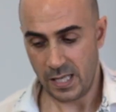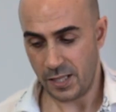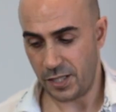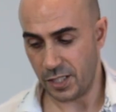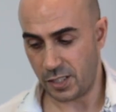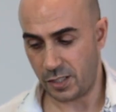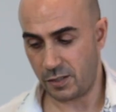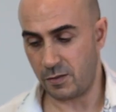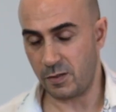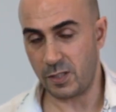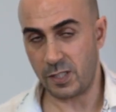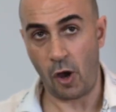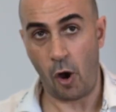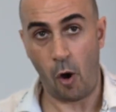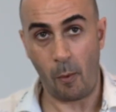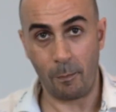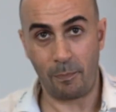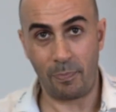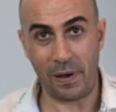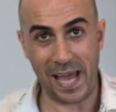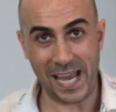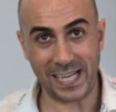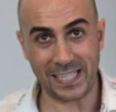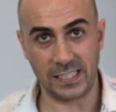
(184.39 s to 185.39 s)
The
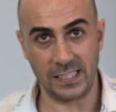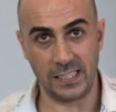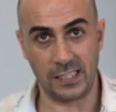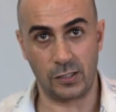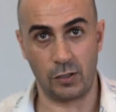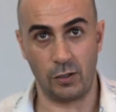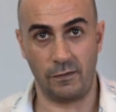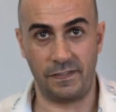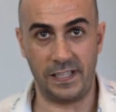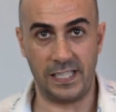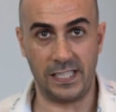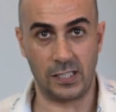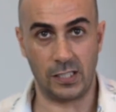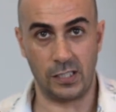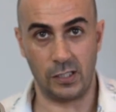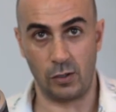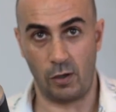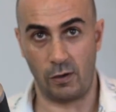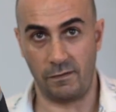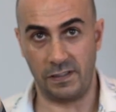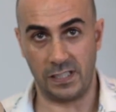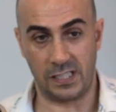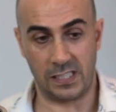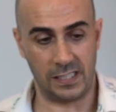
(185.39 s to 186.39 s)
compactness of each is
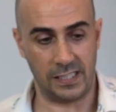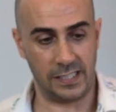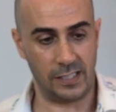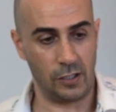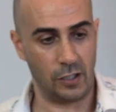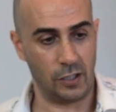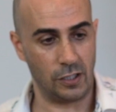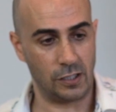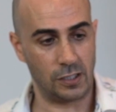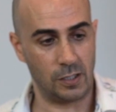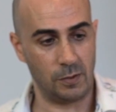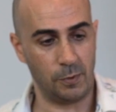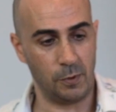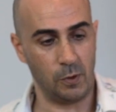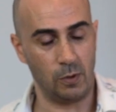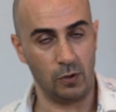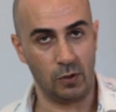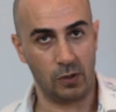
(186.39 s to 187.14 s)
obviously noticeable.